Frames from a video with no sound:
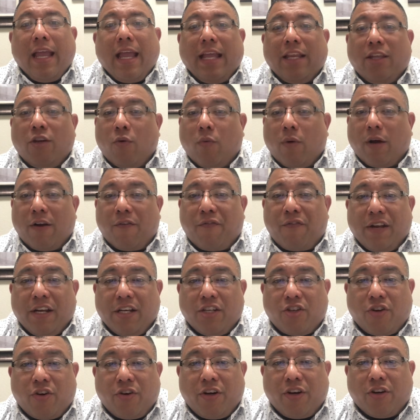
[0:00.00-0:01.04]
and you want to
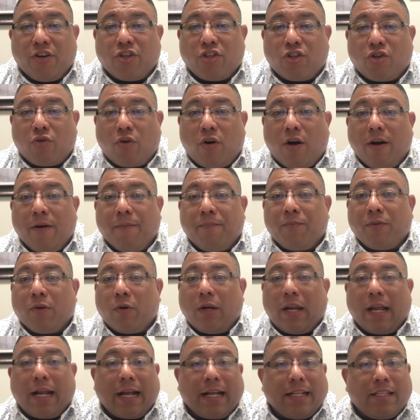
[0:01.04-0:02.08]
finish your year strong.
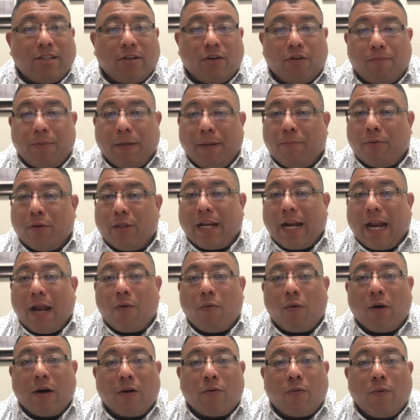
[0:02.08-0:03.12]
Like I tell the people that I
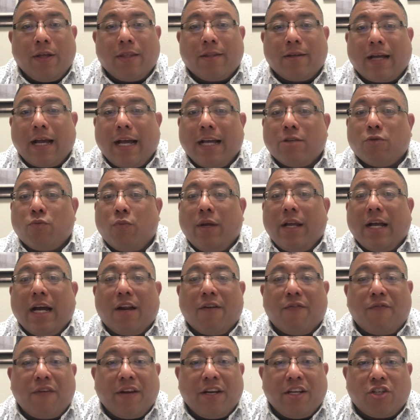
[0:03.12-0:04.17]
work with, guys, we got
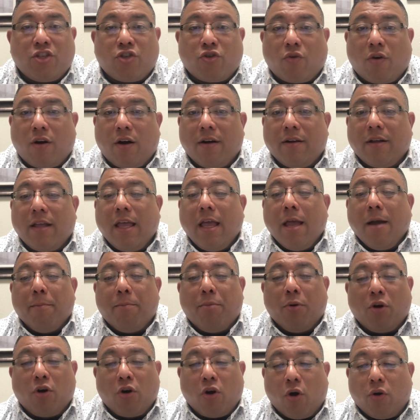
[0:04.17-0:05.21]
to finish strong,
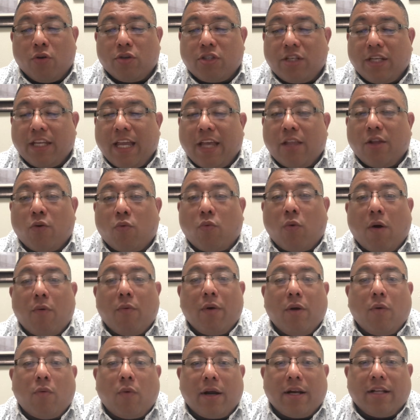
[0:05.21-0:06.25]
put goals together, what
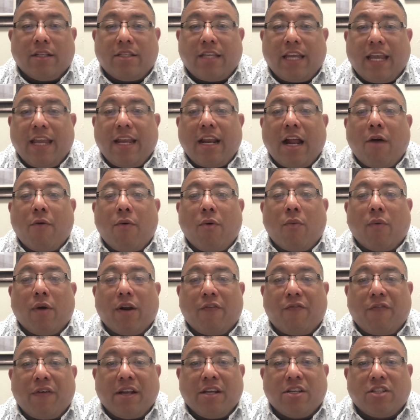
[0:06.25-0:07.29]
we want to attain, how we
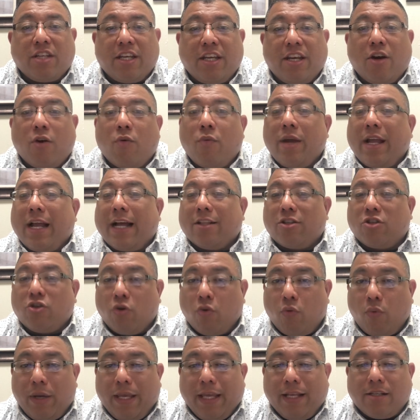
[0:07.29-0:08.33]
want to finish the year. We got
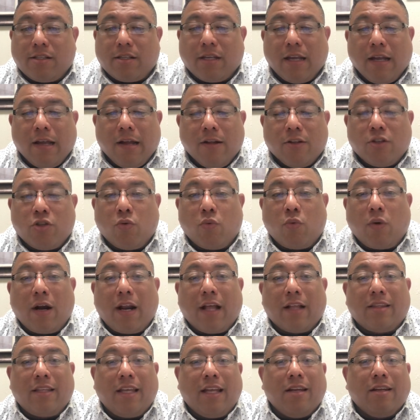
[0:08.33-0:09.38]
2 weeks to
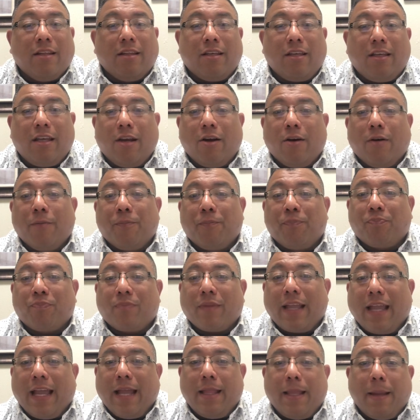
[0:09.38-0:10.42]
roll out the end of the year.
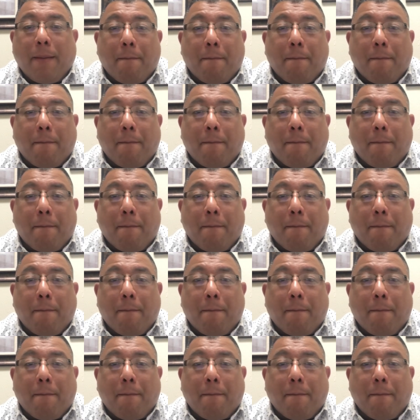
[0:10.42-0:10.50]
And